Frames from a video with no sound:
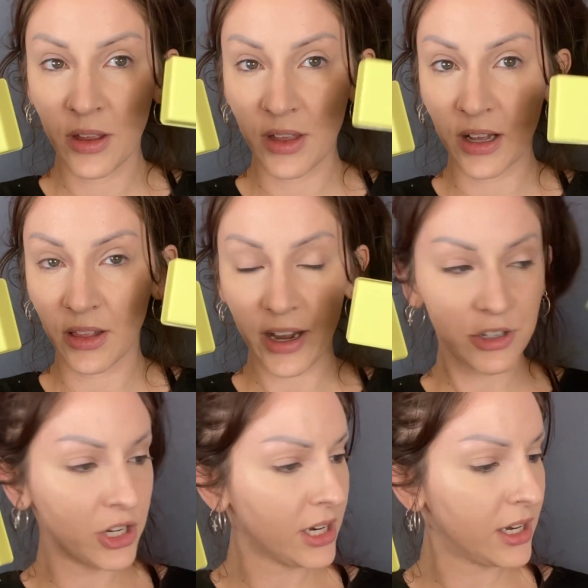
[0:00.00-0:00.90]
the
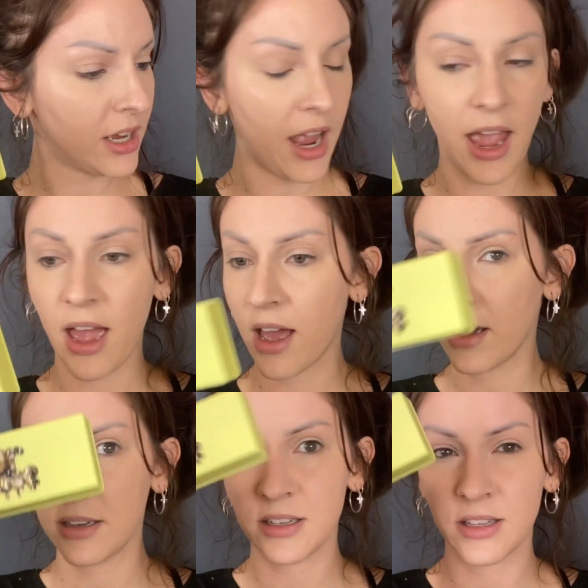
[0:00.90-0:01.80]
electric
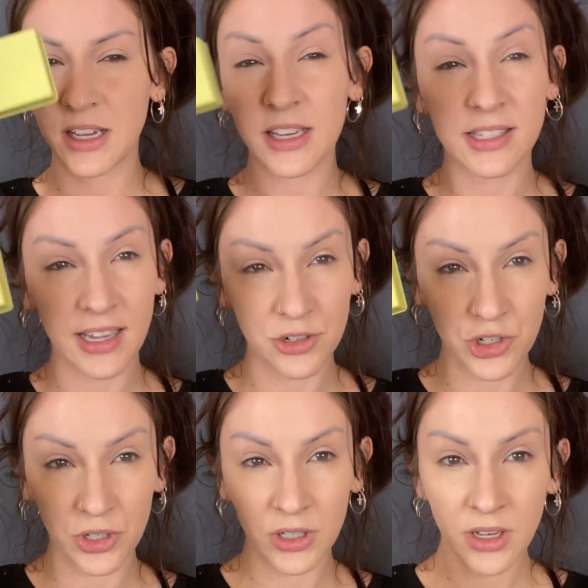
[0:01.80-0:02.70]
and the
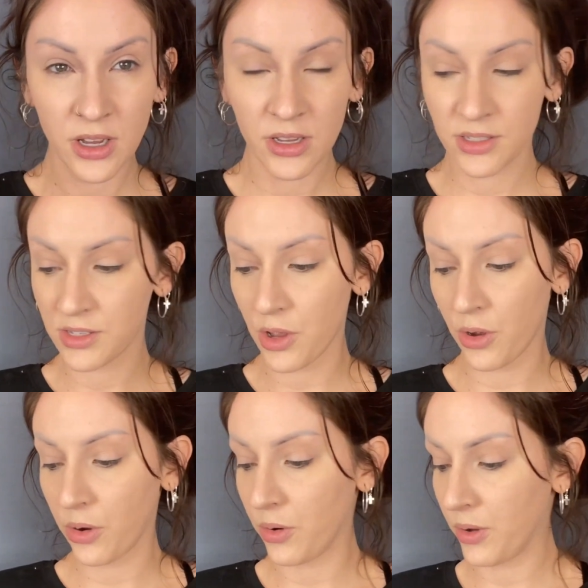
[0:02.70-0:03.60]
essential.
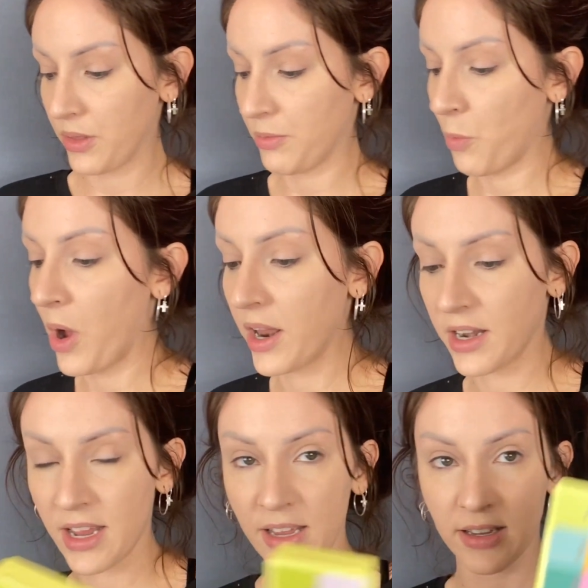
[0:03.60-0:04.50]
So one
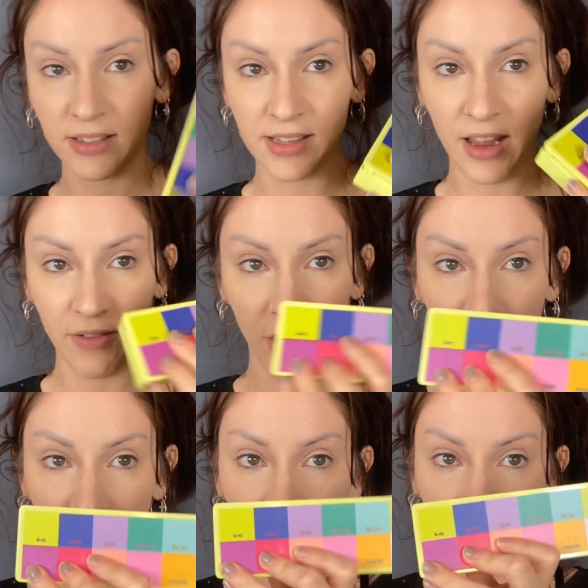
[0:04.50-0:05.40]
is a
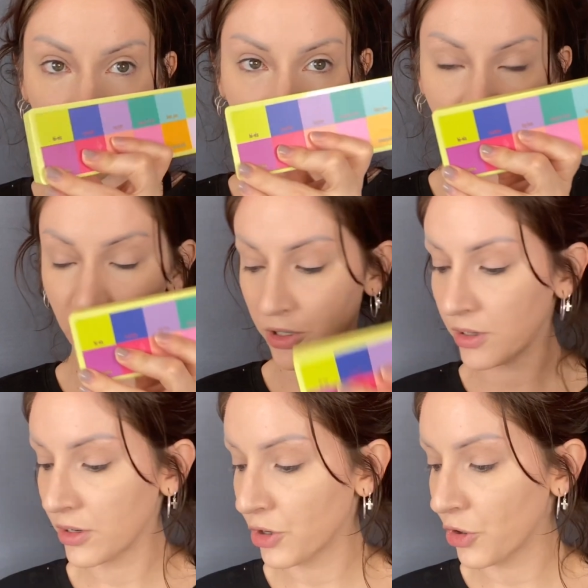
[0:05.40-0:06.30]
very
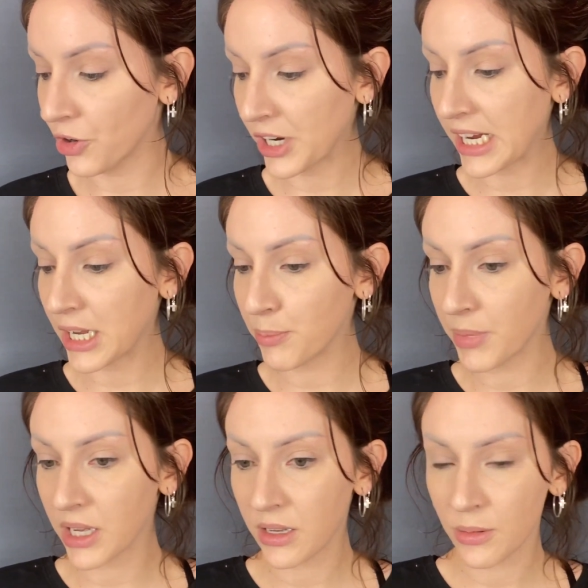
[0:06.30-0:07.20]
colorful
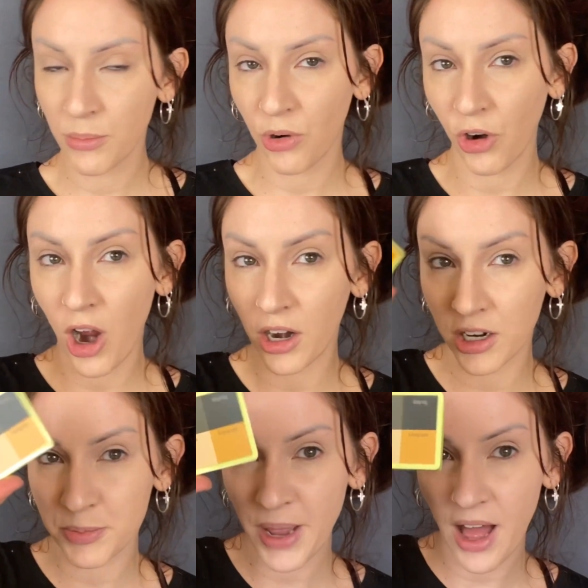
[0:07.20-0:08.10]
cream
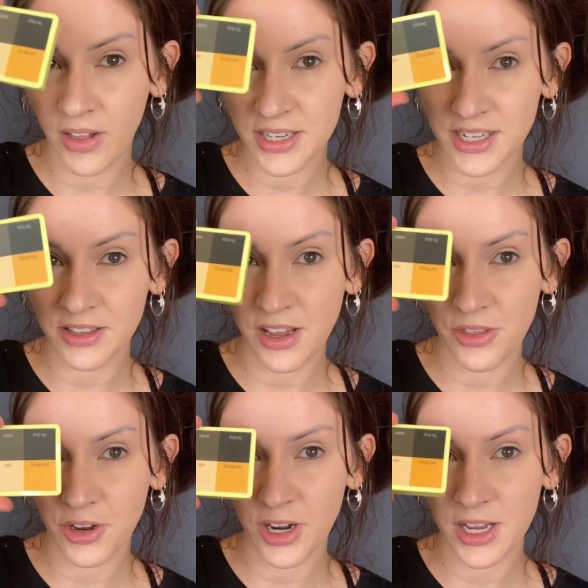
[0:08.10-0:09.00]
product palette and the
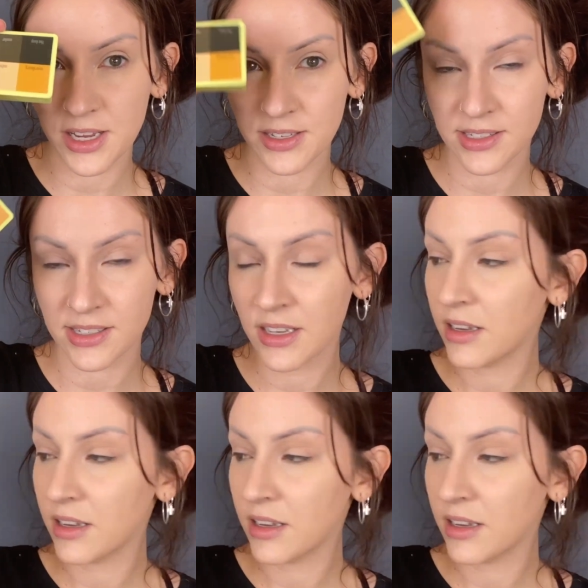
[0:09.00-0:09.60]
other is